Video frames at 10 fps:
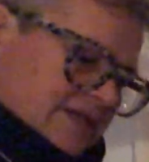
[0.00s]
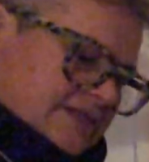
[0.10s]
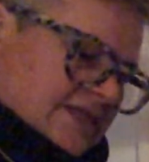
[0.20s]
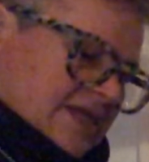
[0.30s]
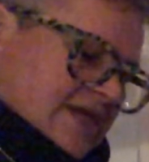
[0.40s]

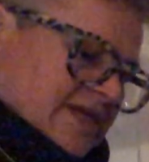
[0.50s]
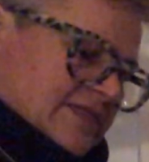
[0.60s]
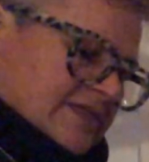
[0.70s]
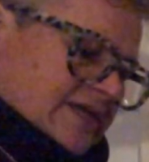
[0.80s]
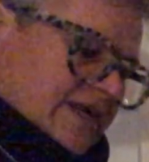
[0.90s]
Today I
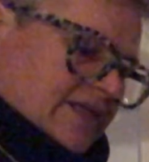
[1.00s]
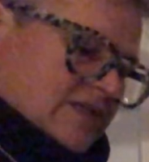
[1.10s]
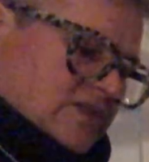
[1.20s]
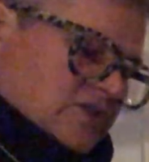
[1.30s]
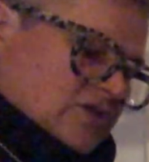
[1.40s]
decided
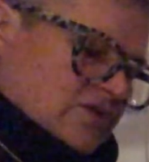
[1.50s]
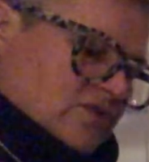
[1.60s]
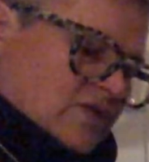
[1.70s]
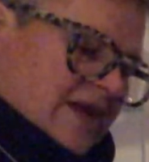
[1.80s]
to